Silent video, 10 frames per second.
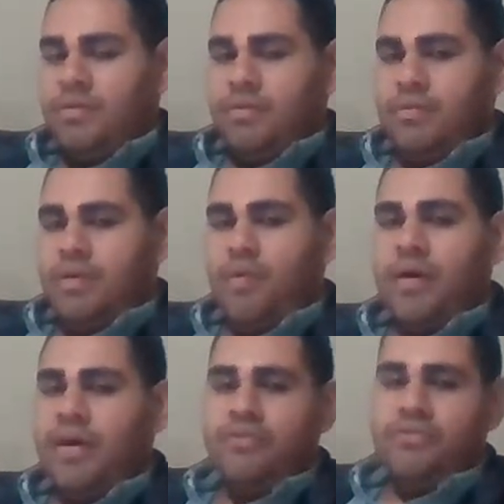no
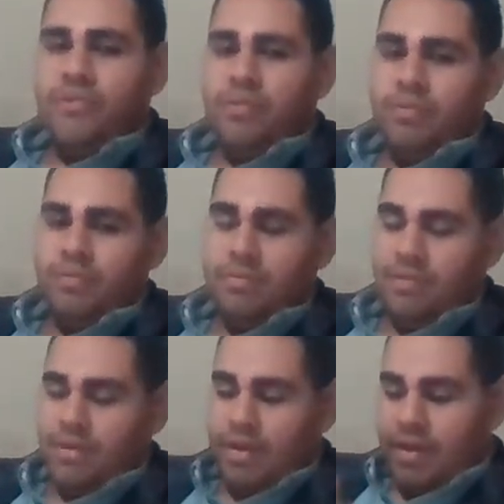one knows you,
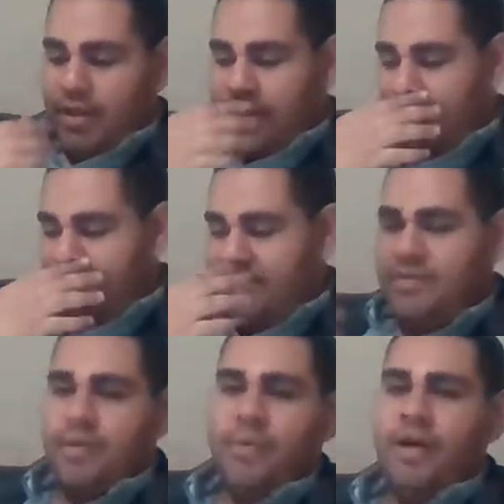and this is
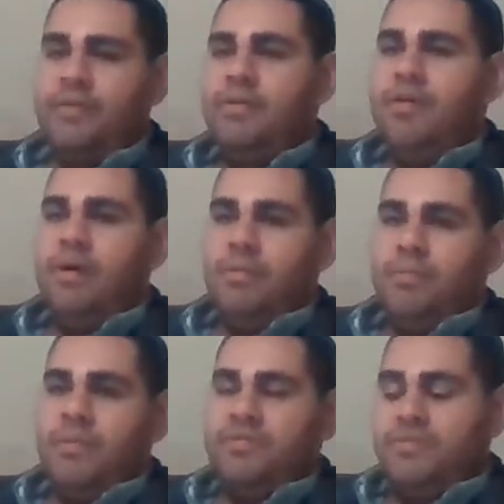the part
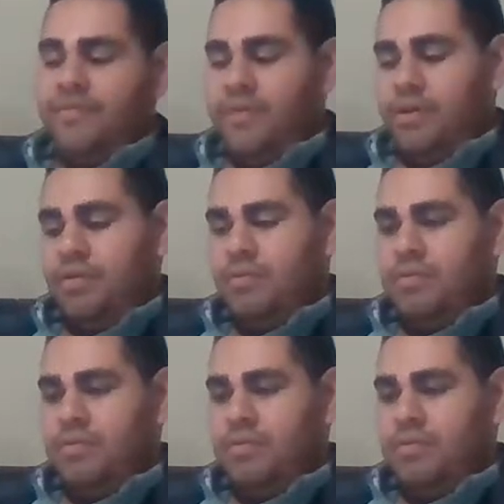most difficult.